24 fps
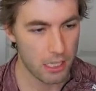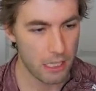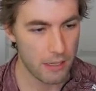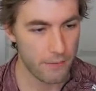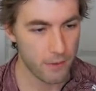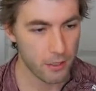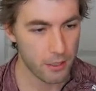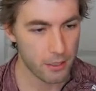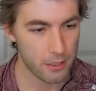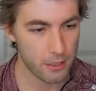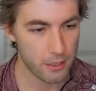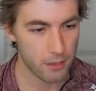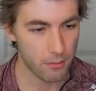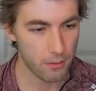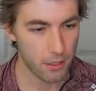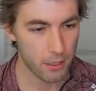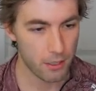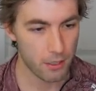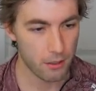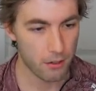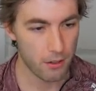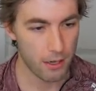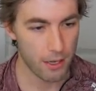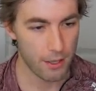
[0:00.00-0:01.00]
If you could do
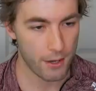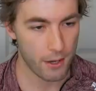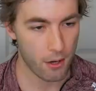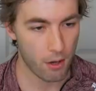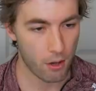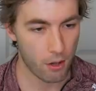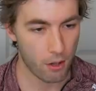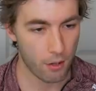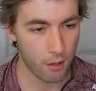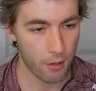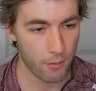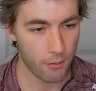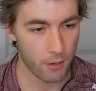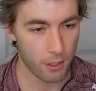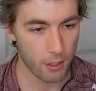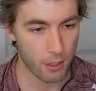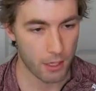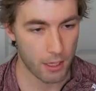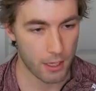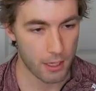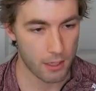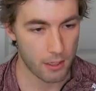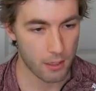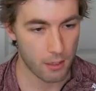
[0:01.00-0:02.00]
undergrad all over
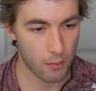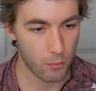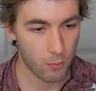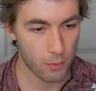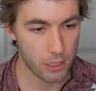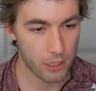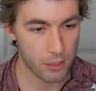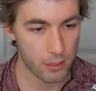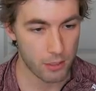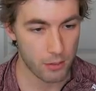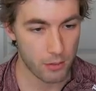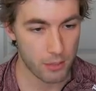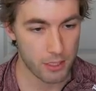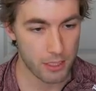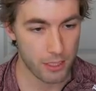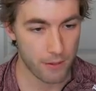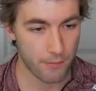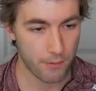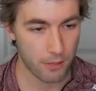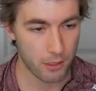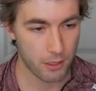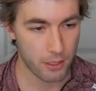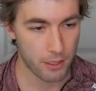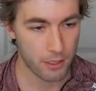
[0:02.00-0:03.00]
again, would you do it
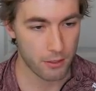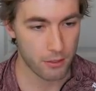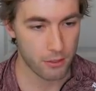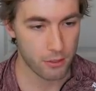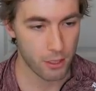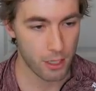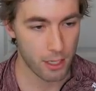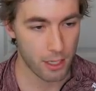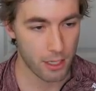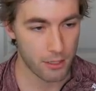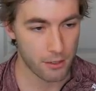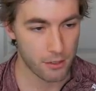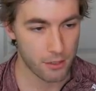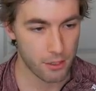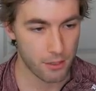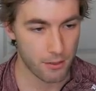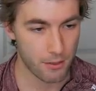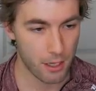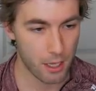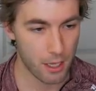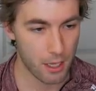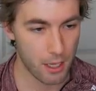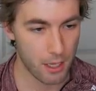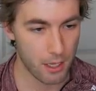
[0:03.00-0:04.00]
differently or change?
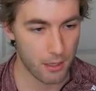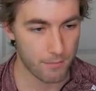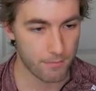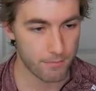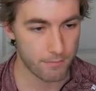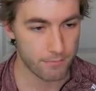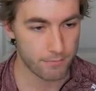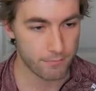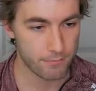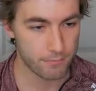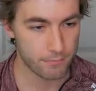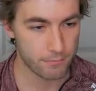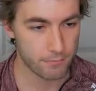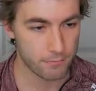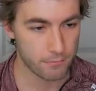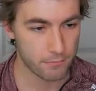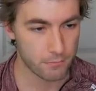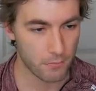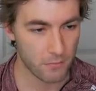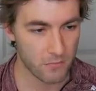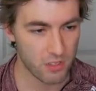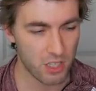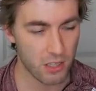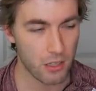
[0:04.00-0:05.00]
I'm
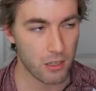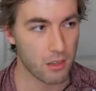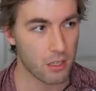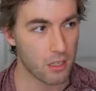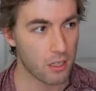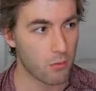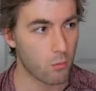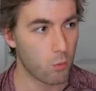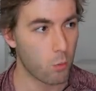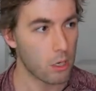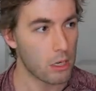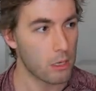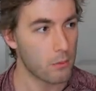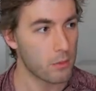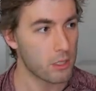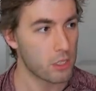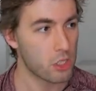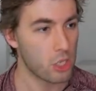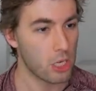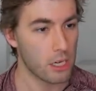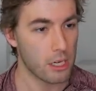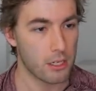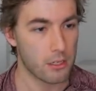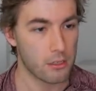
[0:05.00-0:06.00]
trying to think what I would
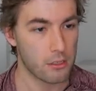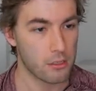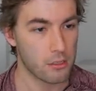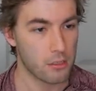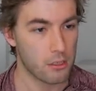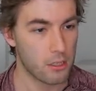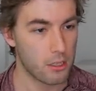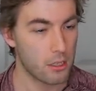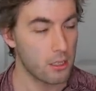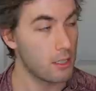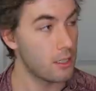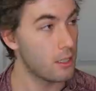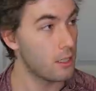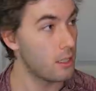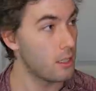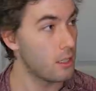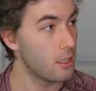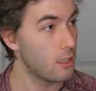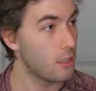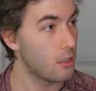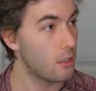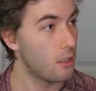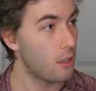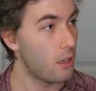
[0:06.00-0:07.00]
change.
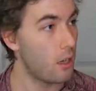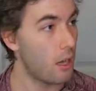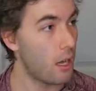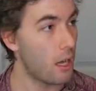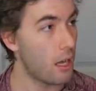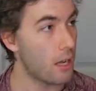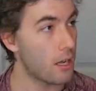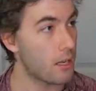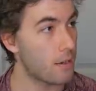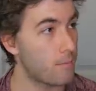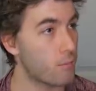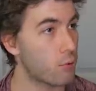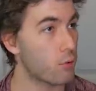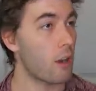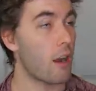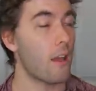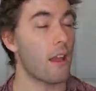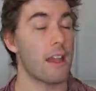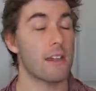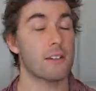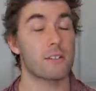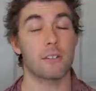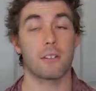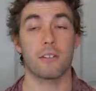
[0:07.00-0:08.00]

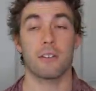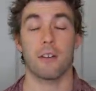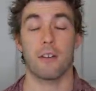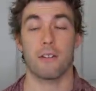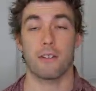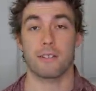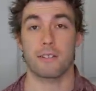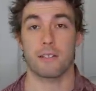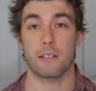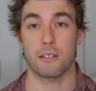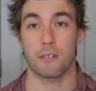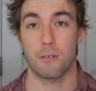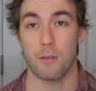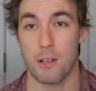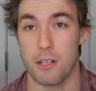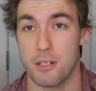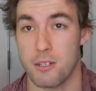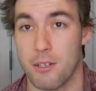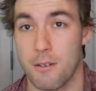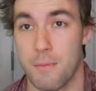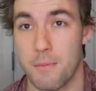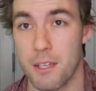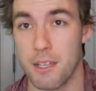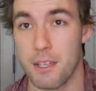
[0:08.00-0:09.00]
That's a good
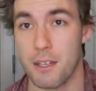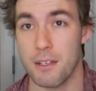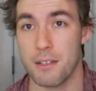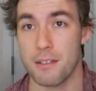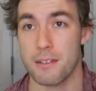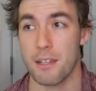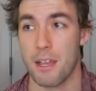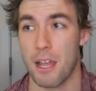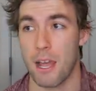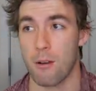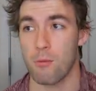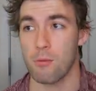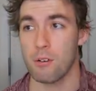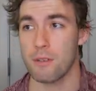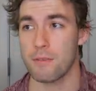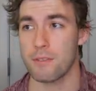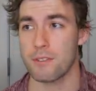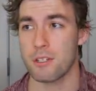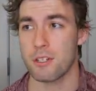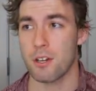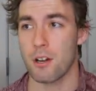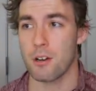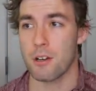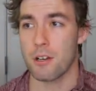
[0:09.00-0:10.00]
question, because I would have
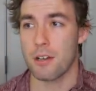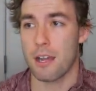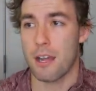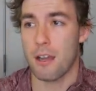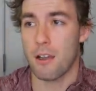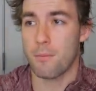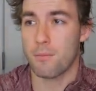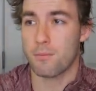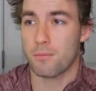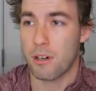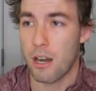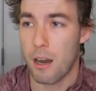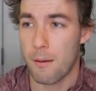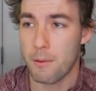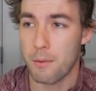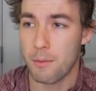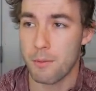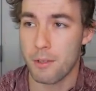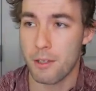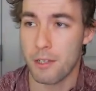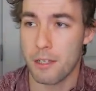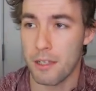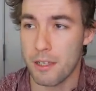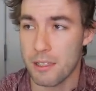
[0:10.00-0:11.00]
started out
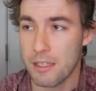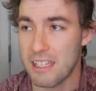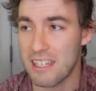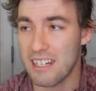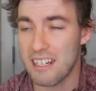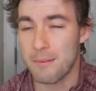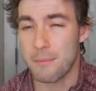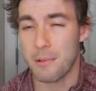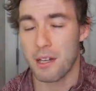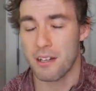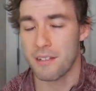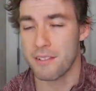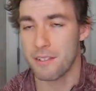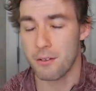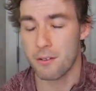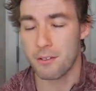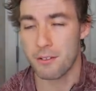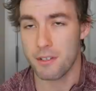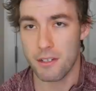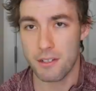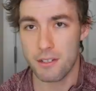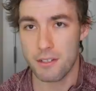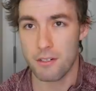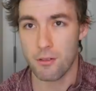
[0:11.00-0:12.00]
probably getting my
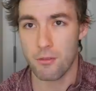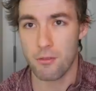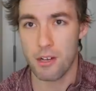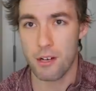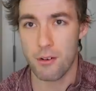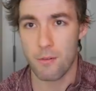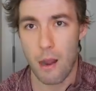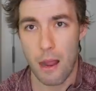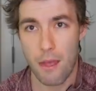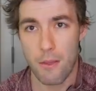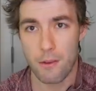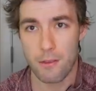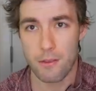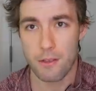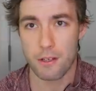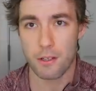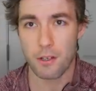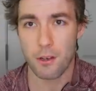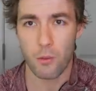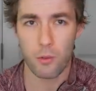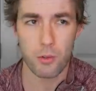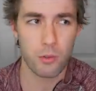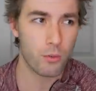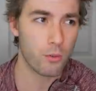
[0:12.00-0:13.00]
associate's degree rather than
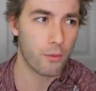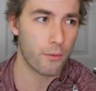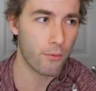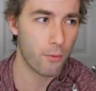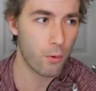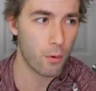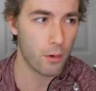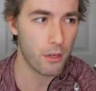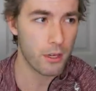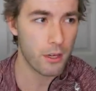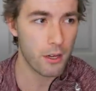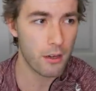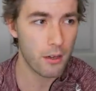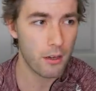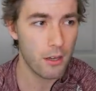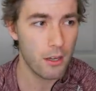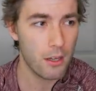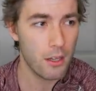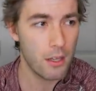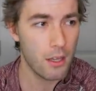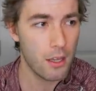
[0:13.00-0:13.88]
going to a four-year.